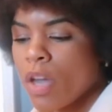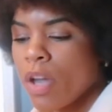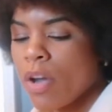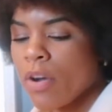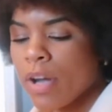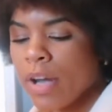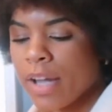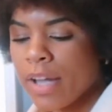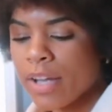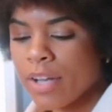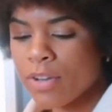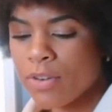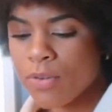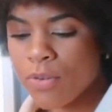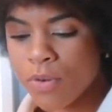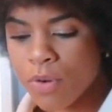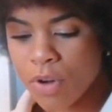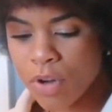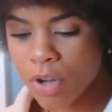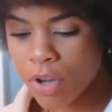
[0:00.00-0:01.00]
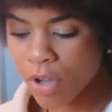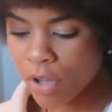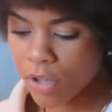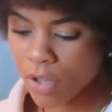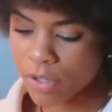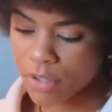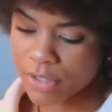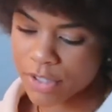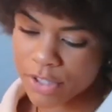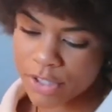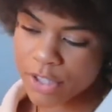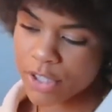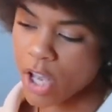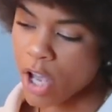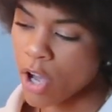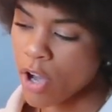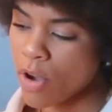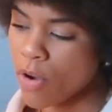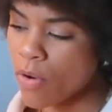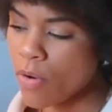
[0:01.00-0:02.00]
Okay, cool.
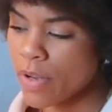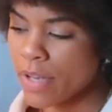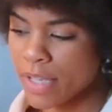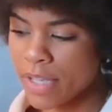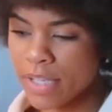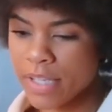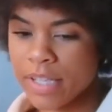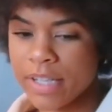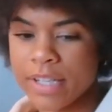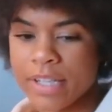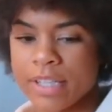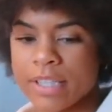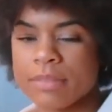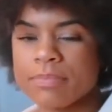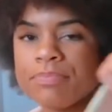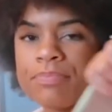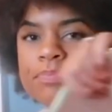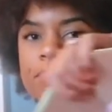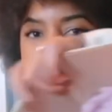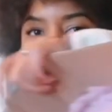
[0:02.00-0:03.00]
So in here,